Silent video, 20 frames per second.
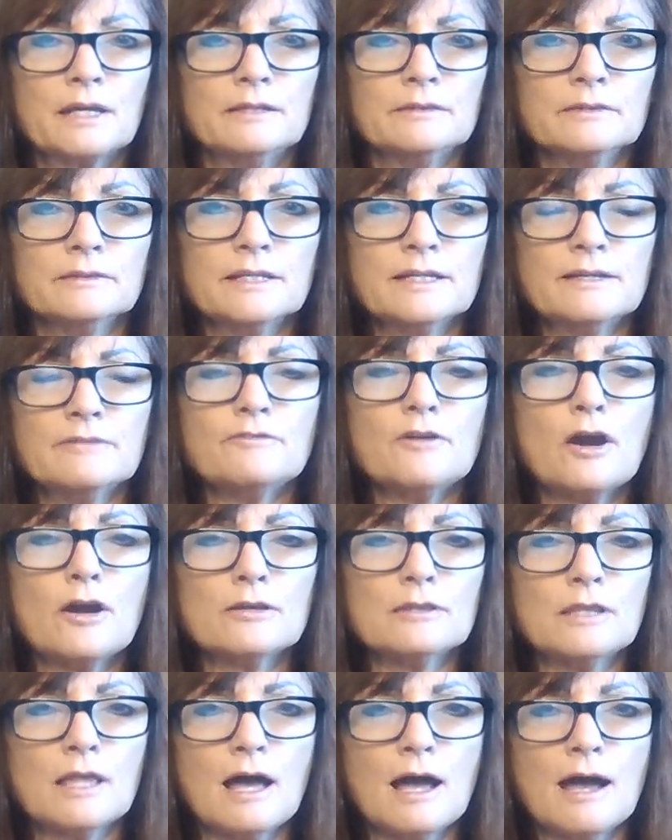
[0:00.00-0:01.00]
live
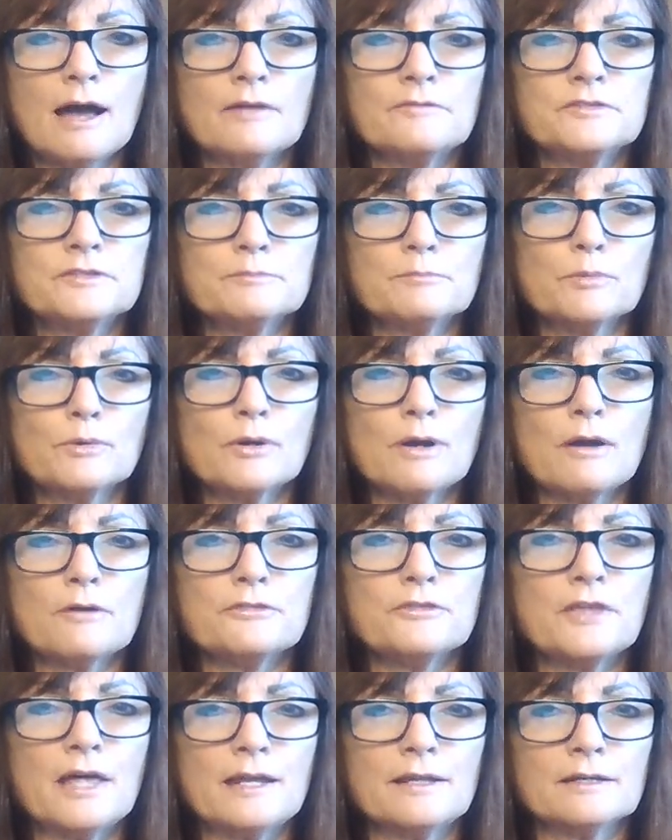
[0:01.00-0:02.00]
our lives more
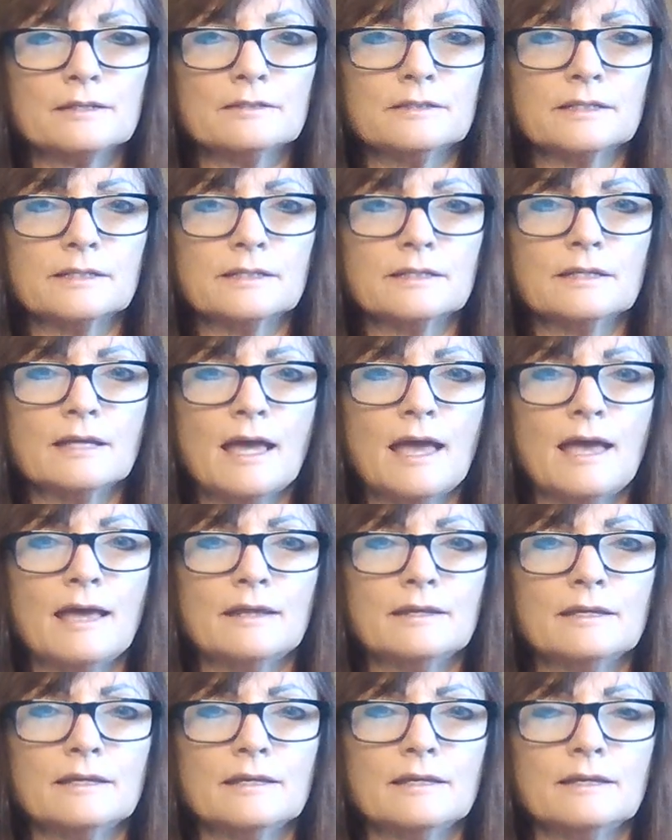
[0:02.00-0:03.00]
authentically
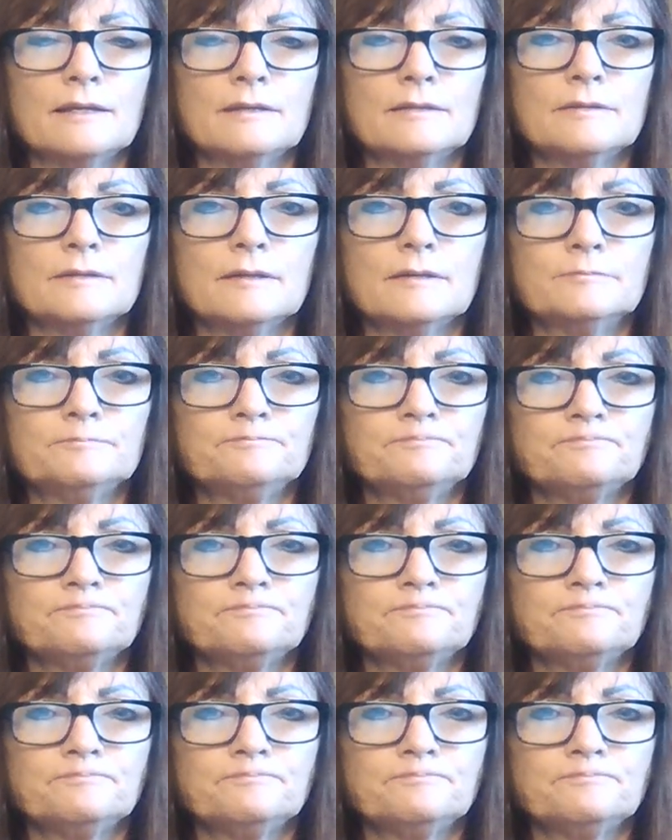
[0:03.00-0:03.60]
and